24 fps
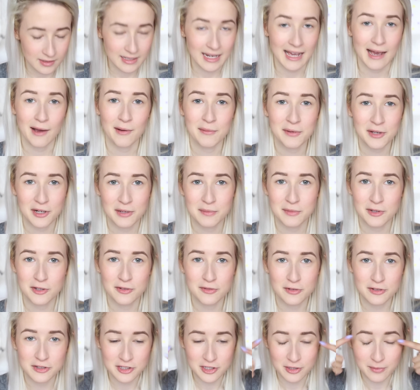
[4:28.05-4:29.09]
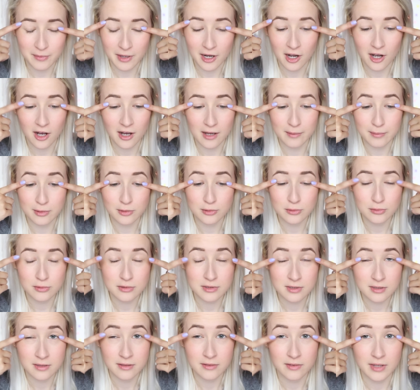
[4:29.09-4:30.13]
Now I'm gonna move on to my
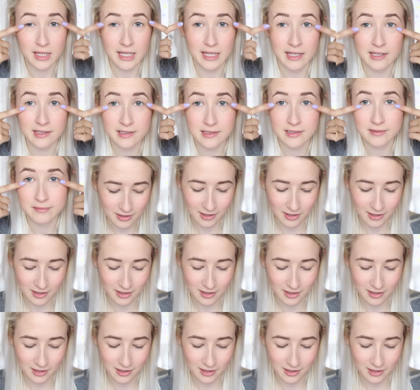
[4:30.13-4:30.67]
eyeballs, these.